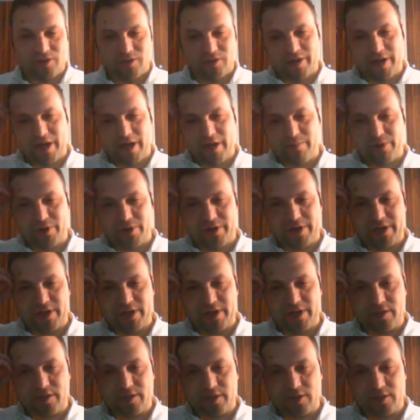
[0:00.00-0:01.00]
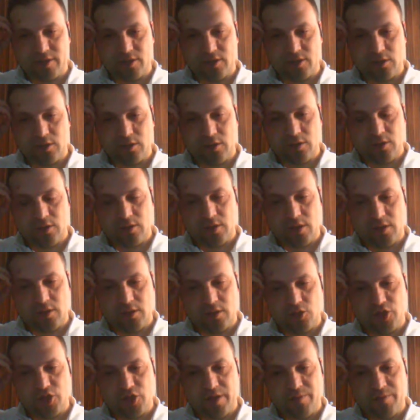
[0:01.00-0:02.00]
Hibernate and
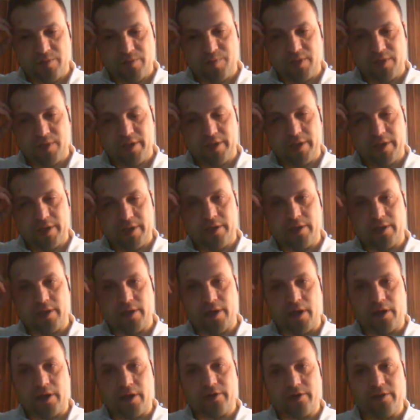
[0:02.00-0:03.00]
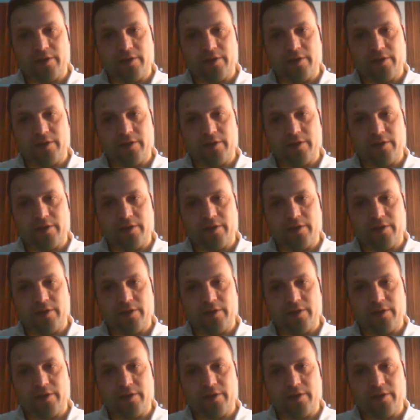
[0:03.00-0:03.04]
JPA. Are